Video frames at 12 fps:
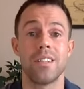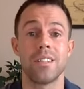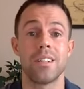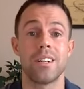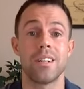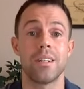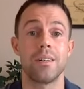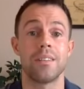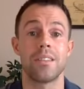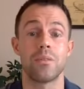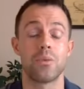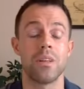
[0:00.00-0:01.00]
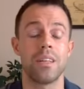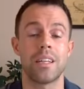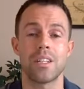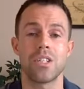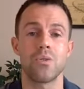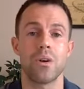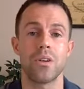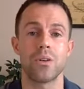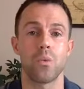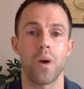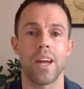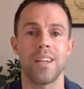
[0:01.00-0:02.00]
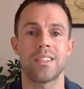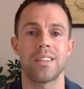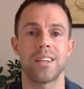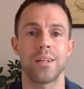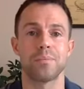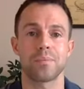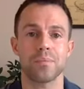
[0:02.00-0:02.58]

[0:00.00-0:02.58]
to really get you on your way to